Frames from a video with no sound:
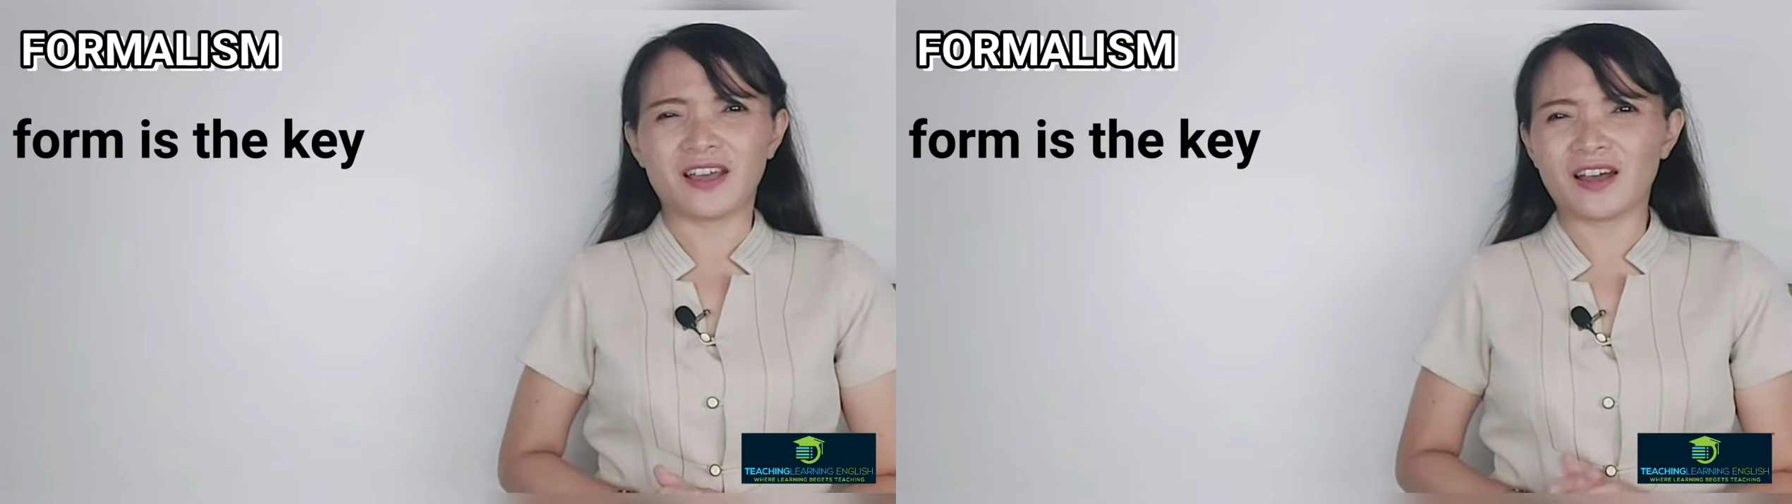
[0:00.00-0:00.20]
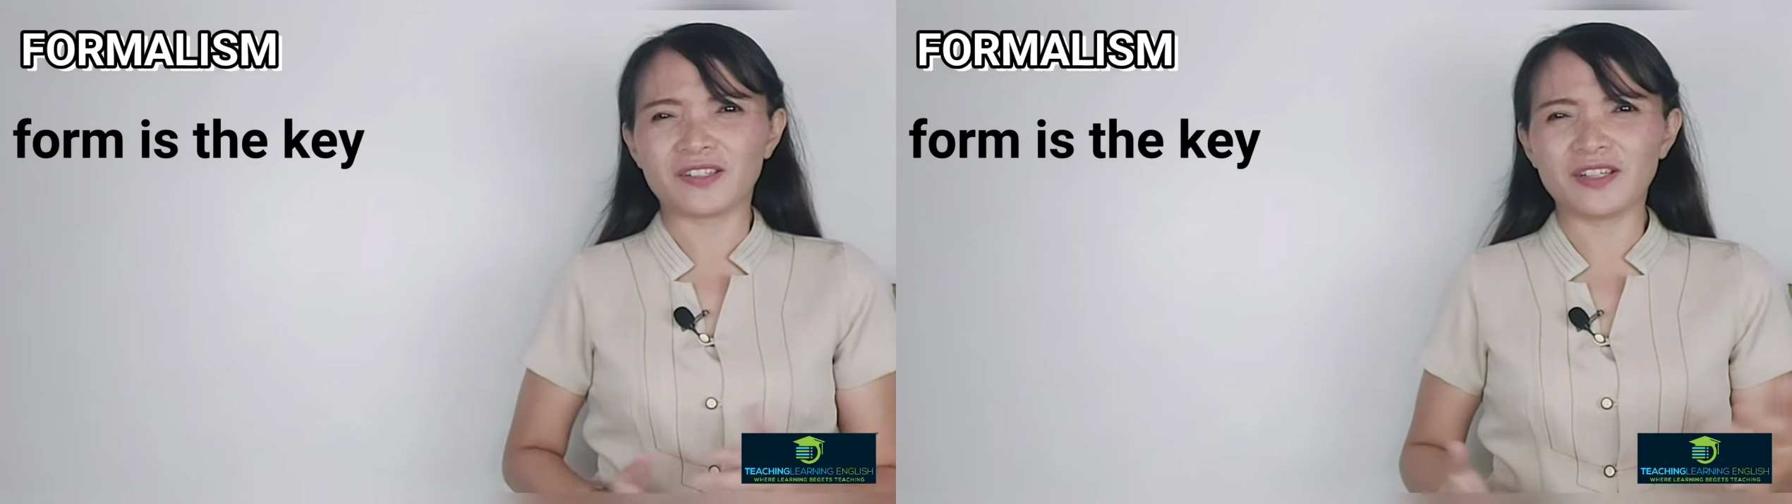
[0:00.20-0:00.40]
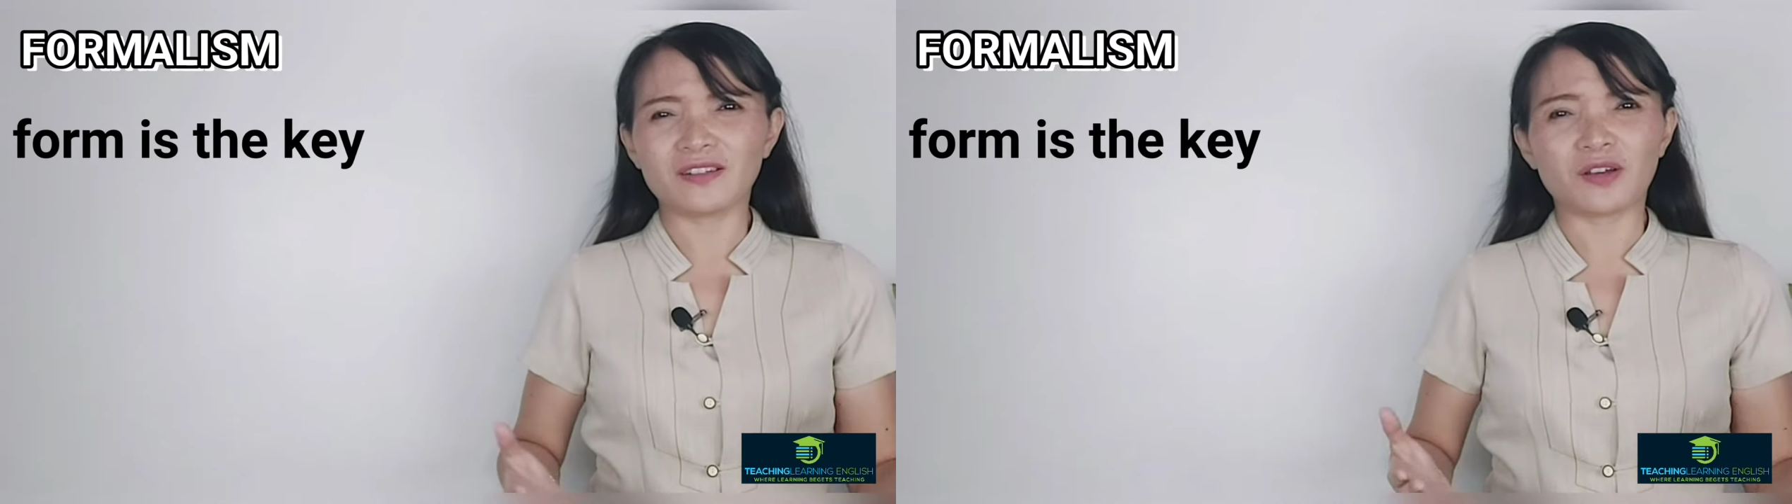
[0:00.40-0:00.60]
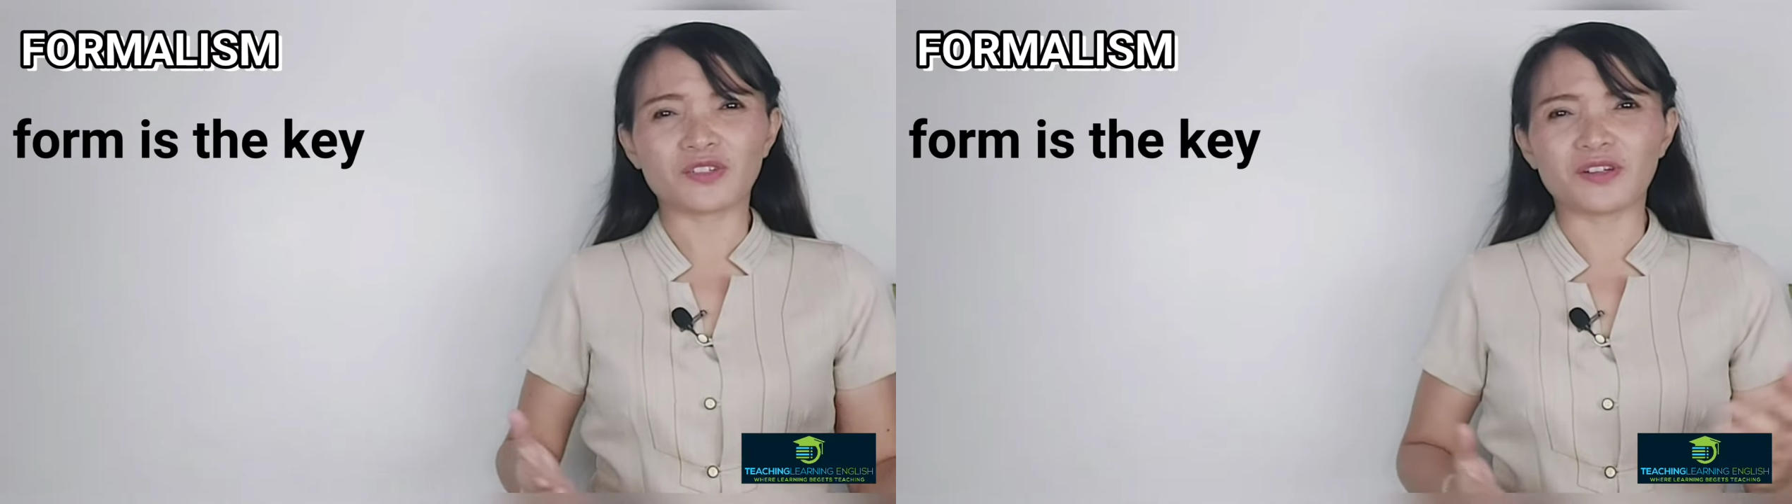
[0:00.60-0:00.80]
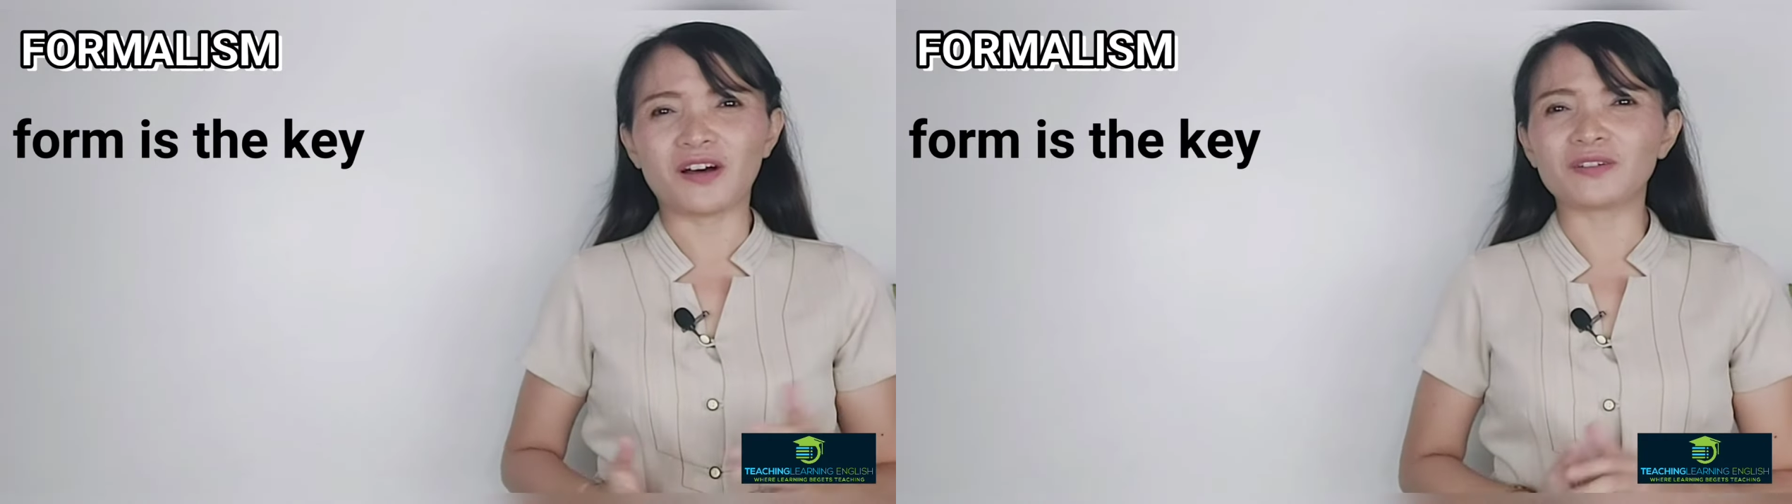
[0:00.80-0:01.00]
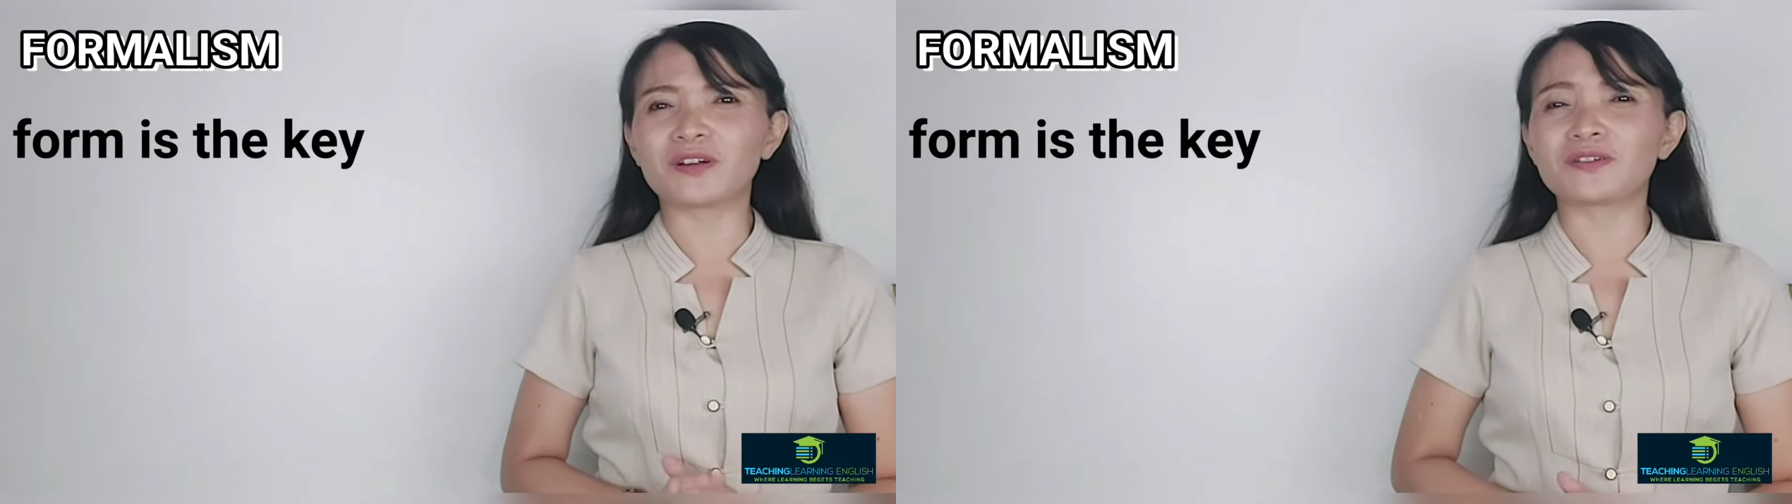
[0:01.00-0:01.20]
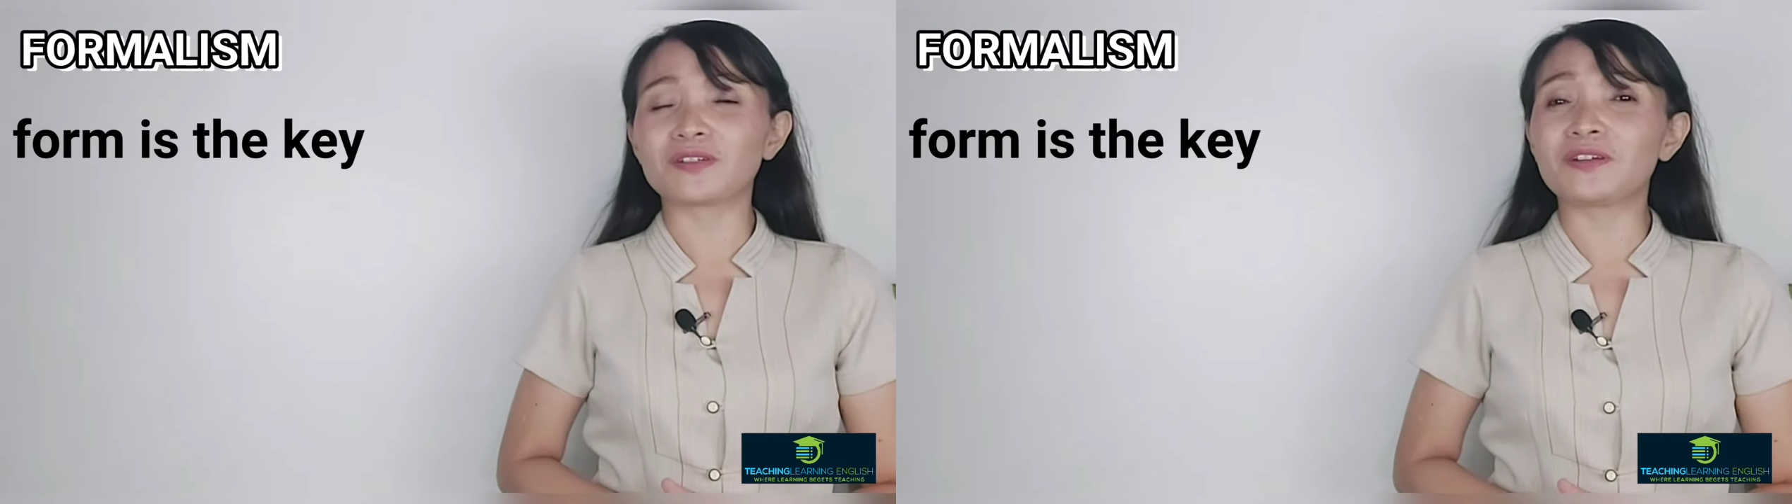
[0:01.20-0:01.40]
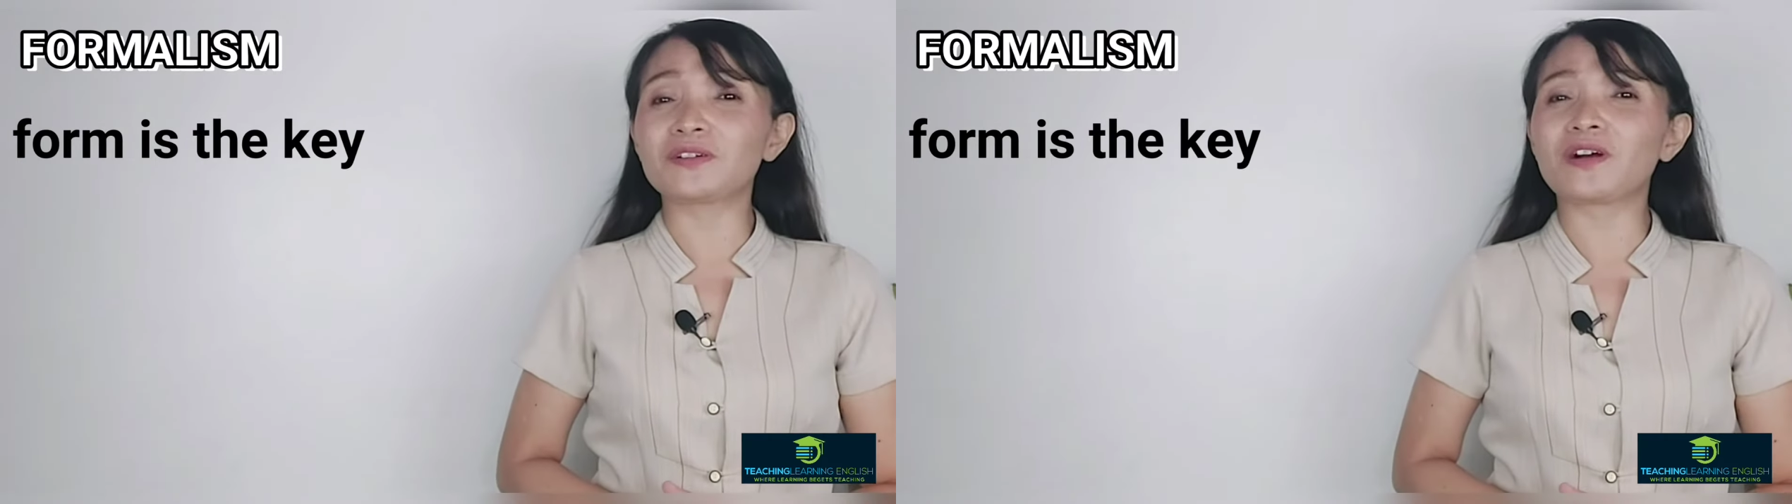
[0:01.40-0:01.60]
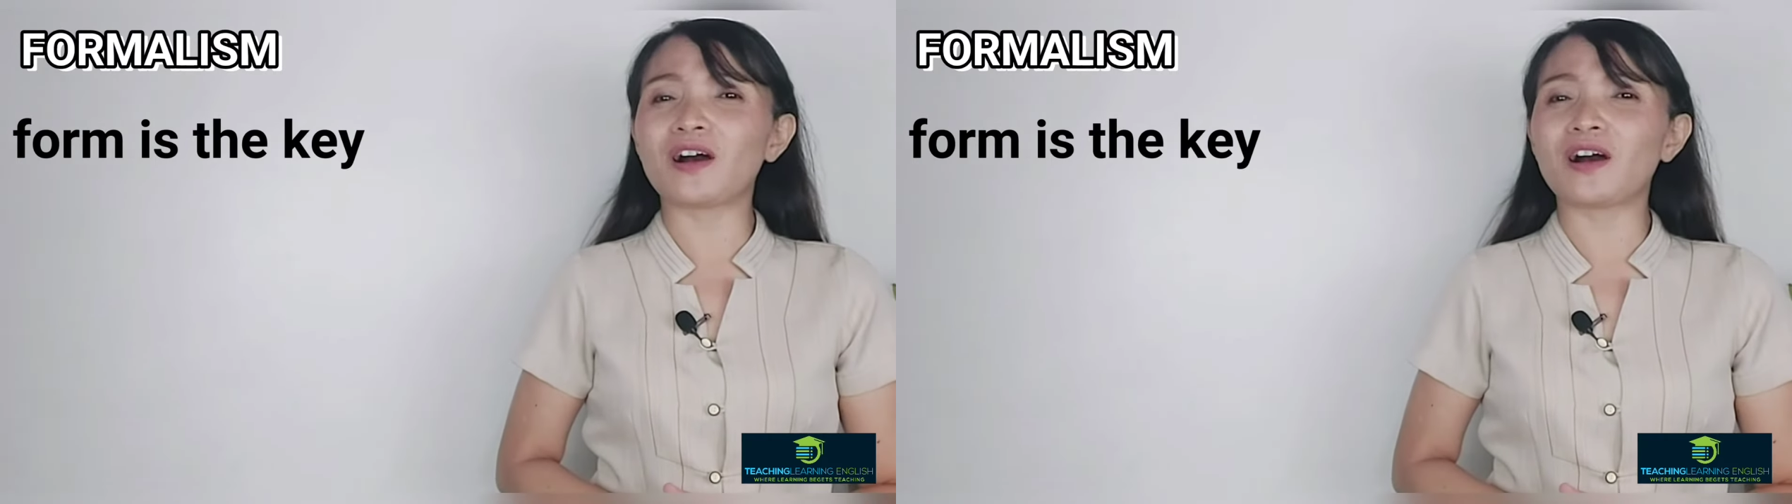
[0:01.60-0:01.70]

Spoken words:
as it does not consider